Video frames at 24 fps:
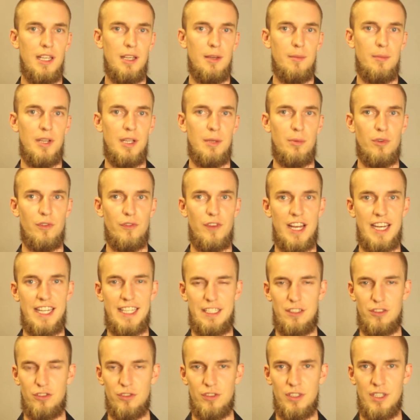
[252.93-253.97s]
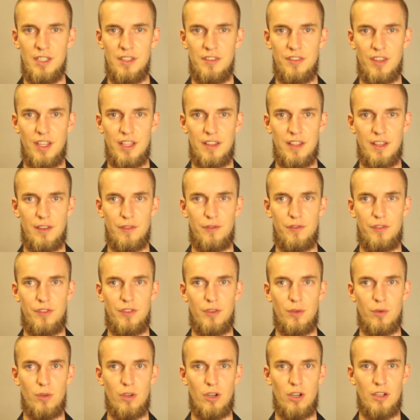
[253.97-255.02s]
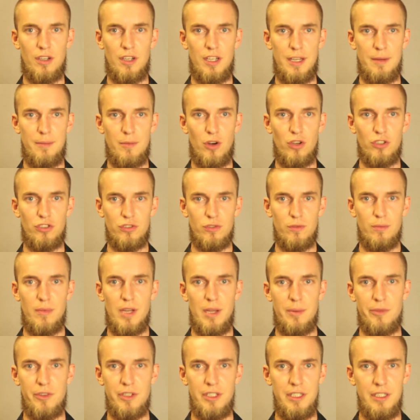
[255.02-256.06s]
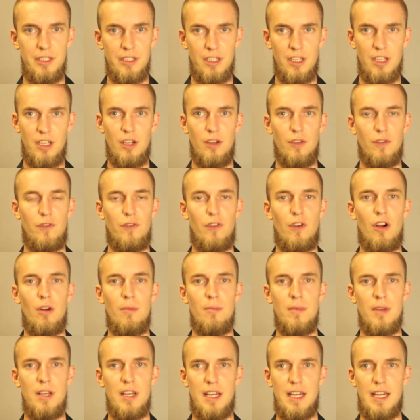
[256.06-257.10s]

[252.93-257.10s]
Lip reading: people have had injuries that they've still got emotional memory from.